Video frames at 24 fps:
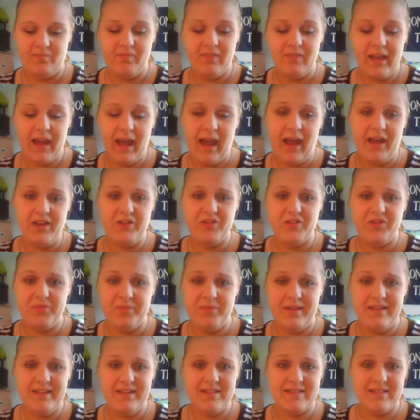yeah, I do
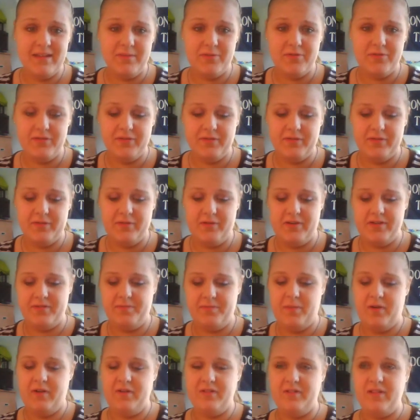make exceptions for Quest
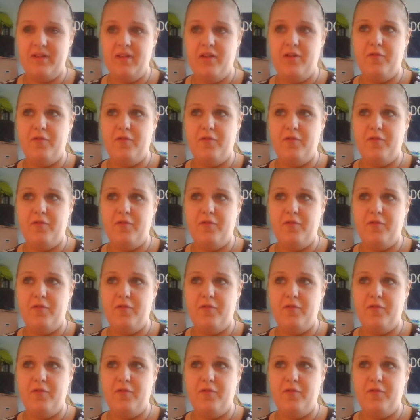bars.